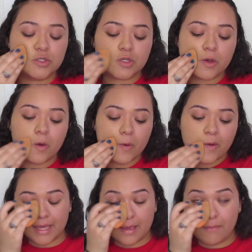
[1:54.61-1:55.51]
so
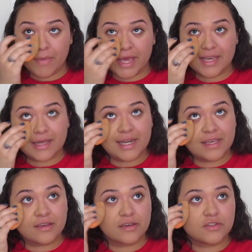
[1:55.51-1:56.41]
it might
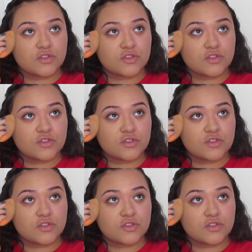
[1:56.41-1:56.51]
cling